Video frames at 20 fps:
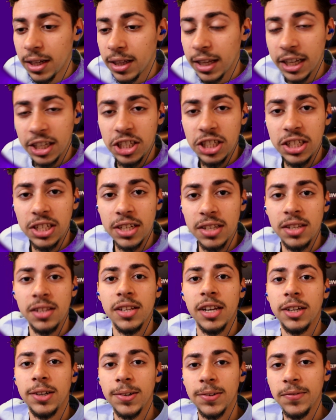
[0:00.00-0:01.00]
like she doesn't
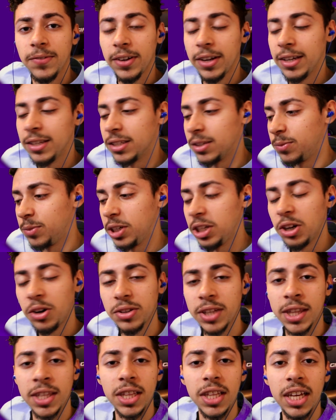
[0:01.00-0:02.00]
like her face. And we know
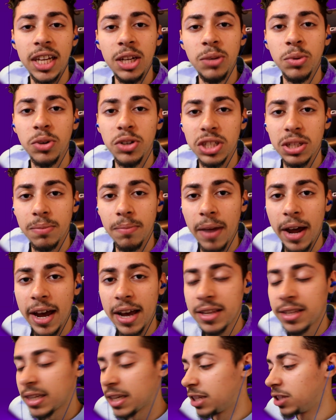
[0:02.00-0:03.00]
that the lady wears a
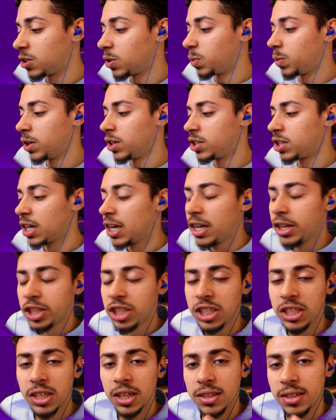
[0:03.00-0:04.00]
mask into which
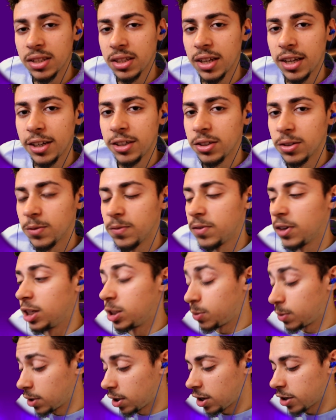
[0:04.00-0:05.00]
she doesn't like her
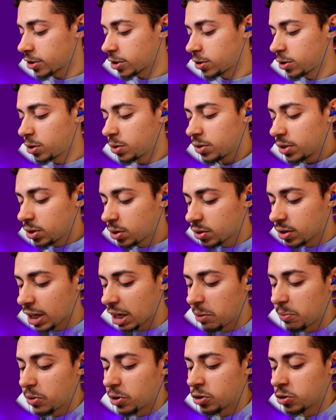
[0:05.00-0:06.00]
face. We also know in Little
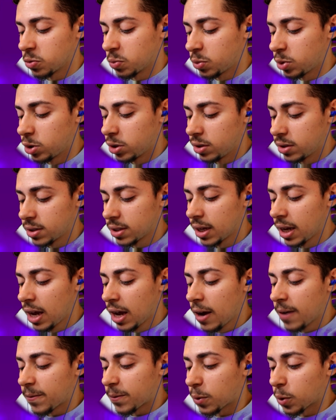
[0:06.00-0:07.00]
Nightmares 1's
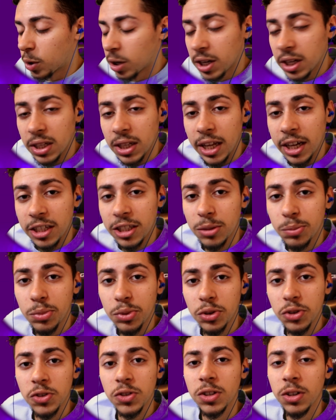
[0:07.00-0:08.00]
for
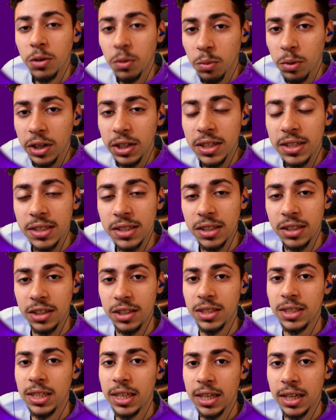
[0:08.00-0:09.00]
collectibles, what does
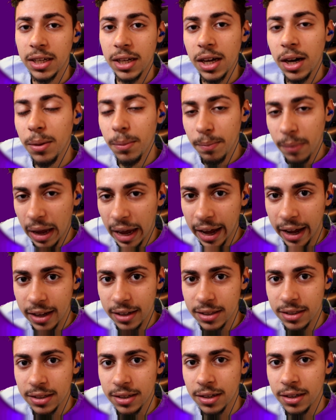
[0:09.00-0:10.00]
six get? A
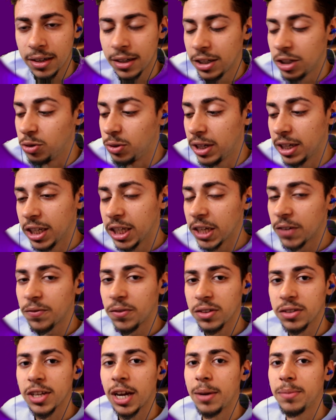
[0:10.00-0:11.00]
mask. You get
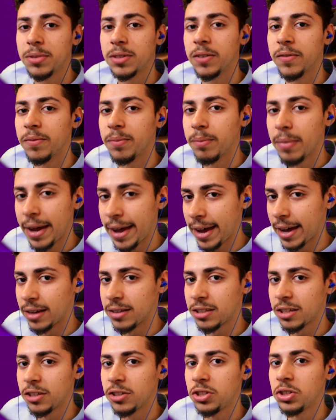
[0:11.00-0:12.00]
different types of
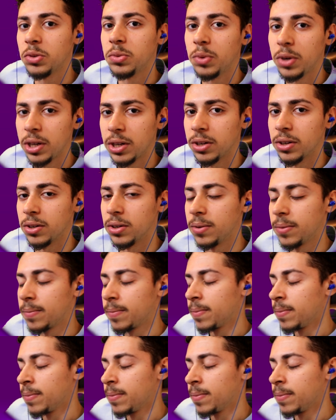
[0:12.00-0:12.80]
masks to wear.